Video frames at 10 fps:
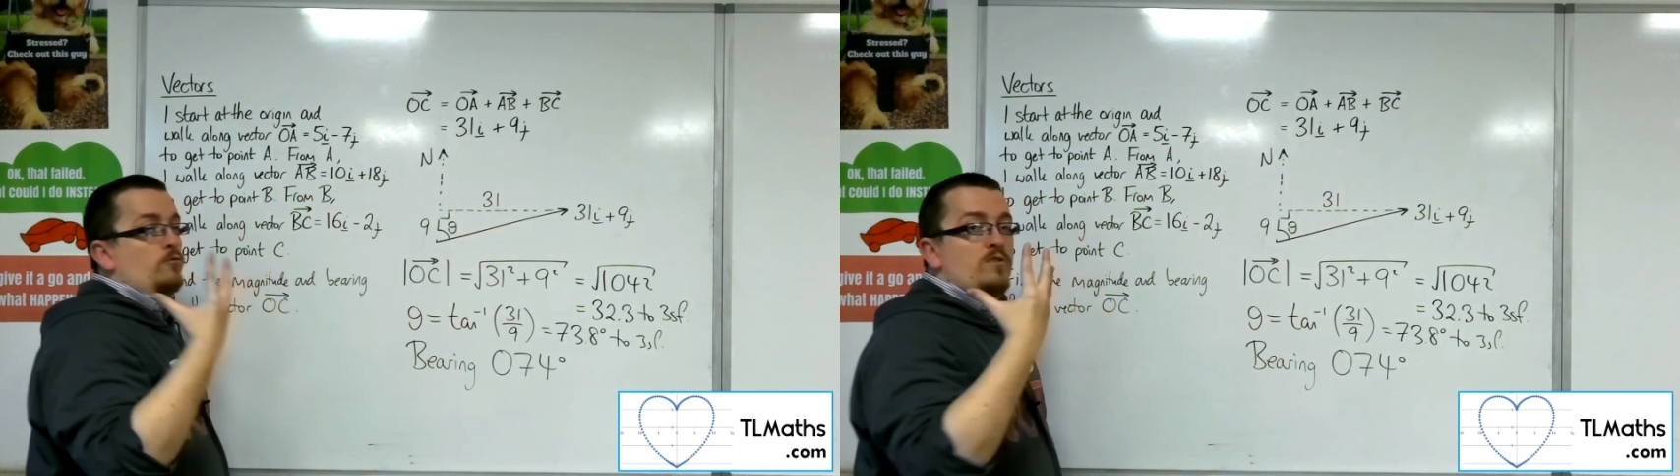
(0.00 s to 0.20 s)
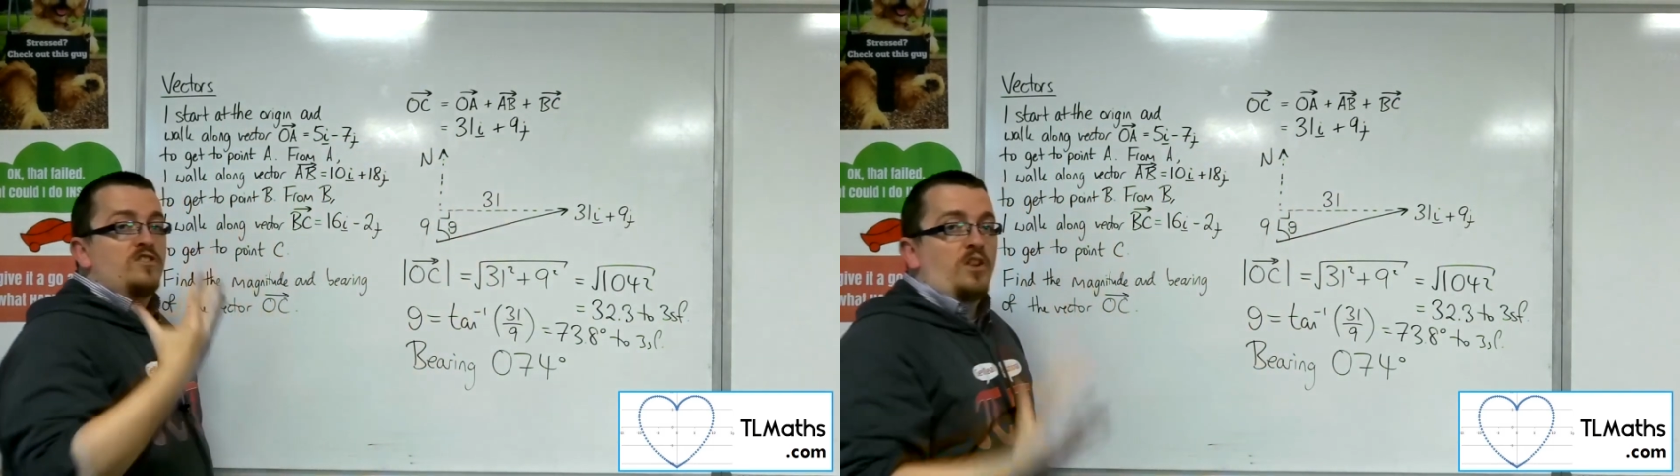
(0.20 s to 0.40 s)
a
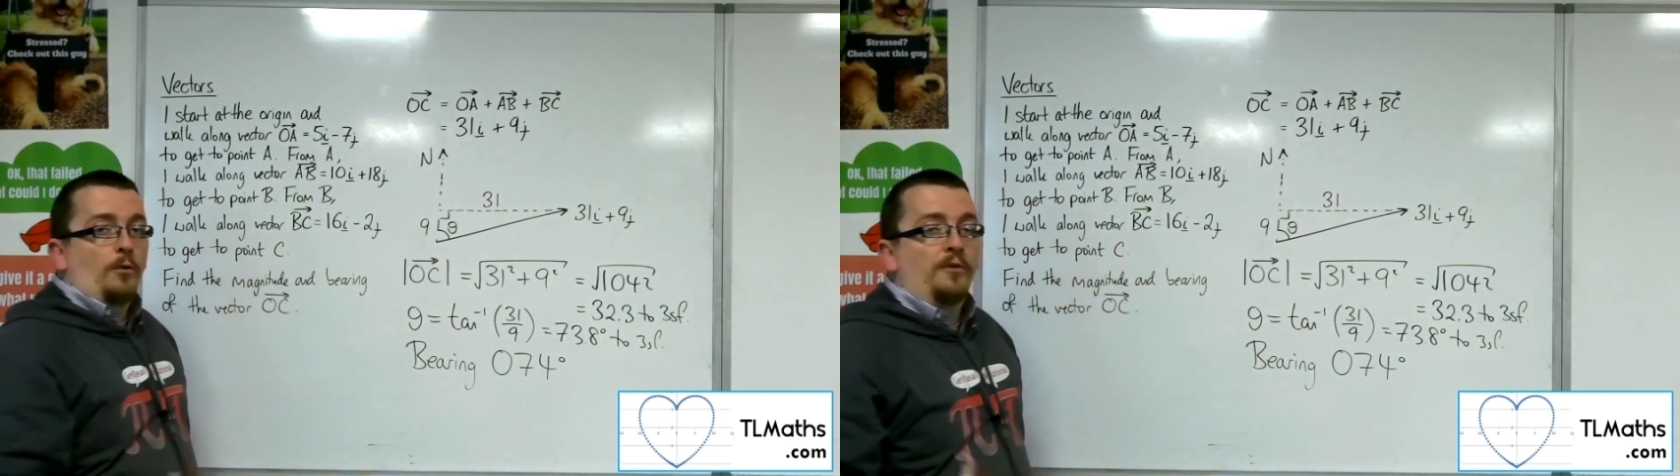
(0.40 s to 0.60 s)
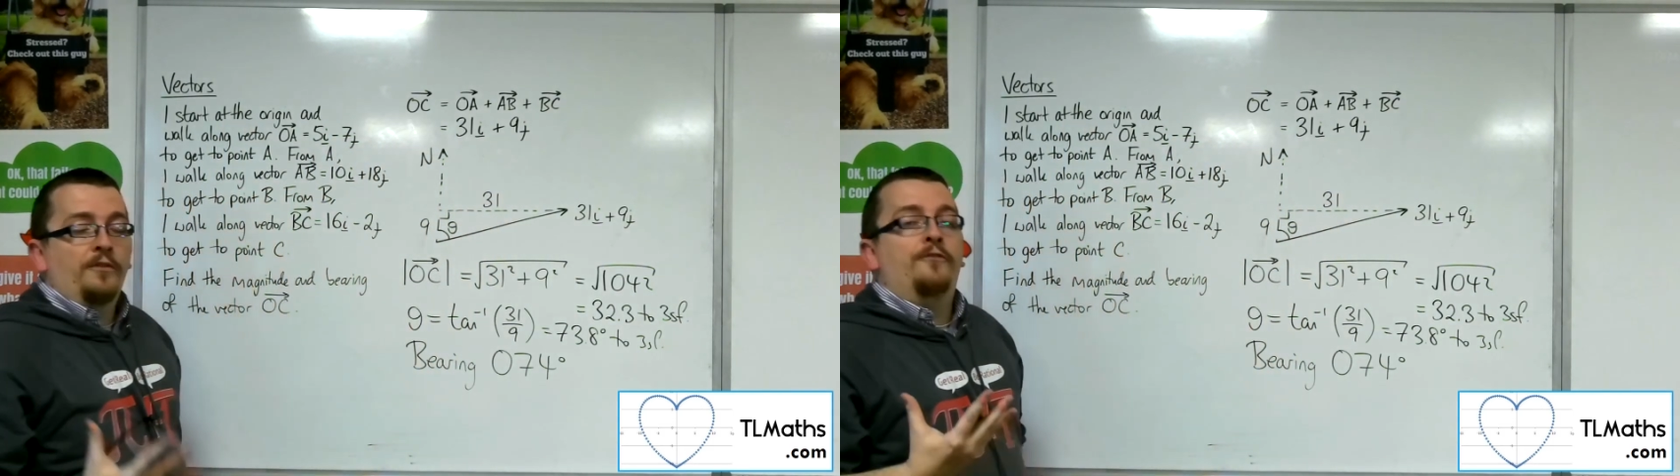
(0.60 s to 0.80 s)

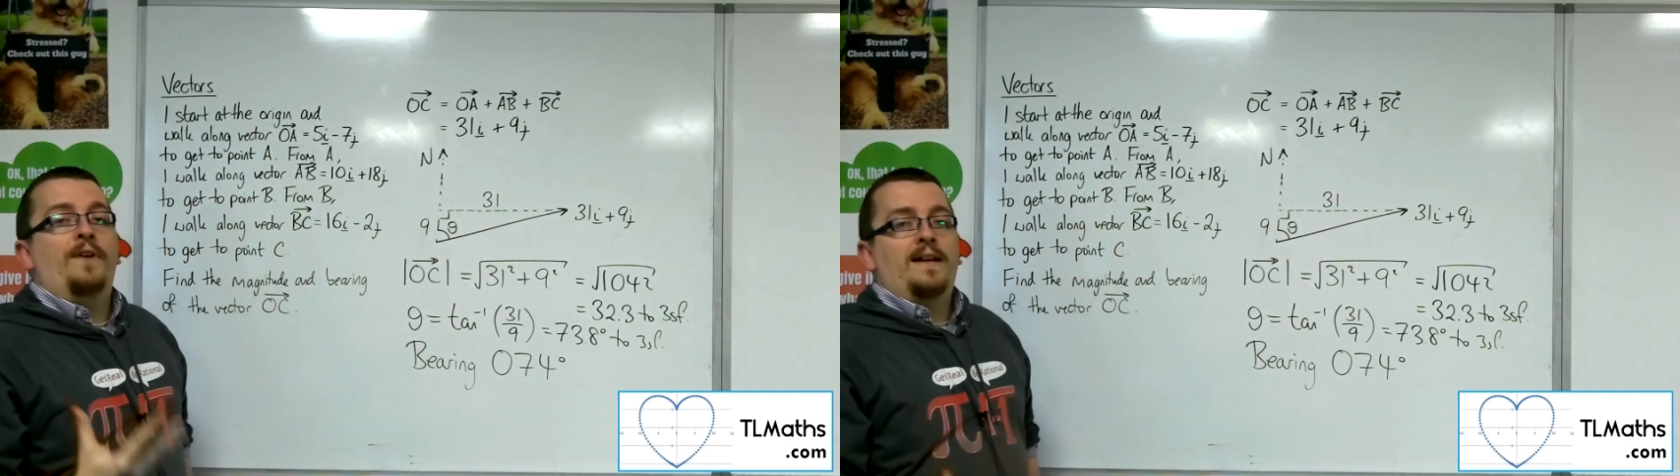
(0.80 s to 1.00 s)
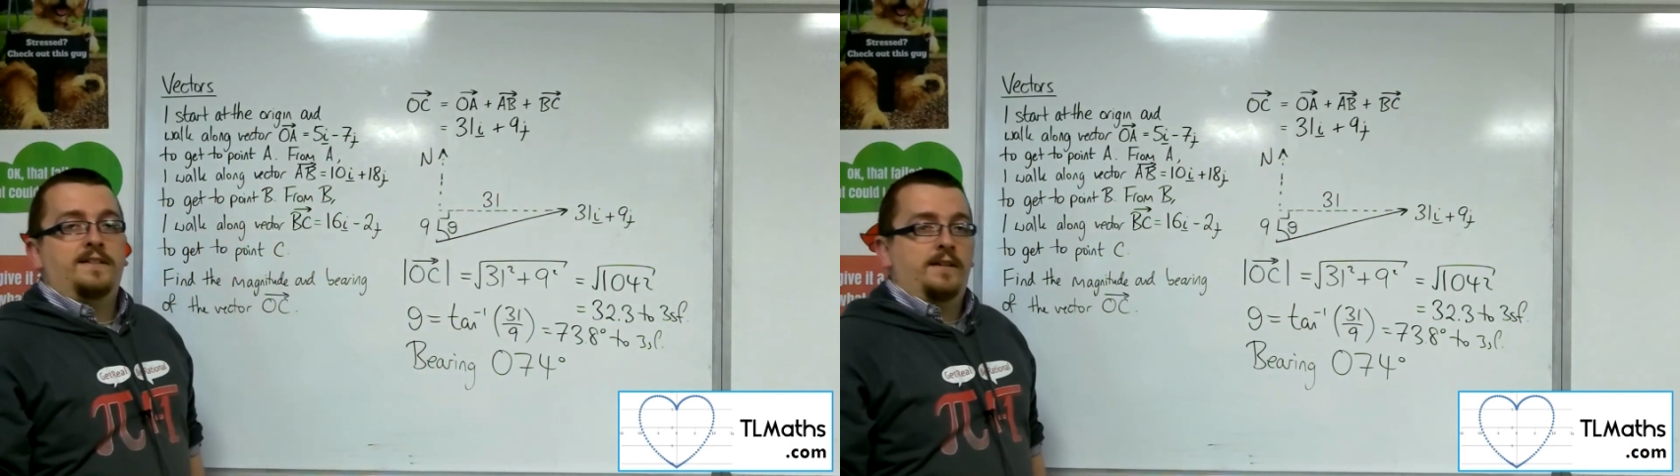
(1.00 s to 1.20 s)
resultant
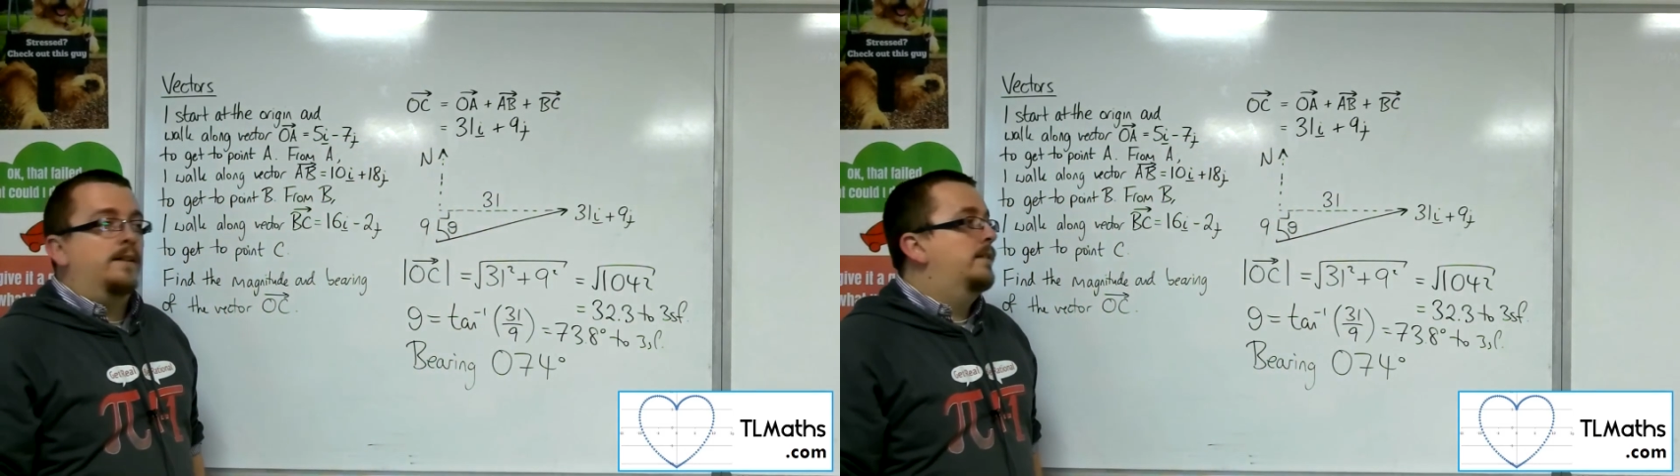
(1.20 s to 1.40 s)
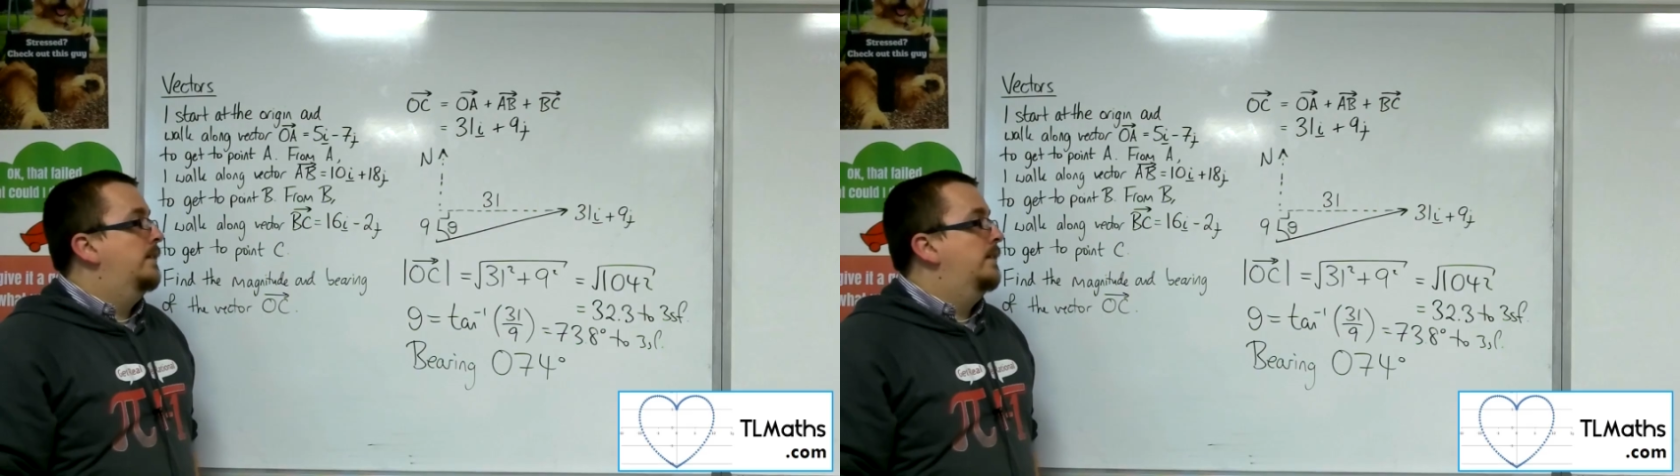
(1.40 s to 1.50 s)
vector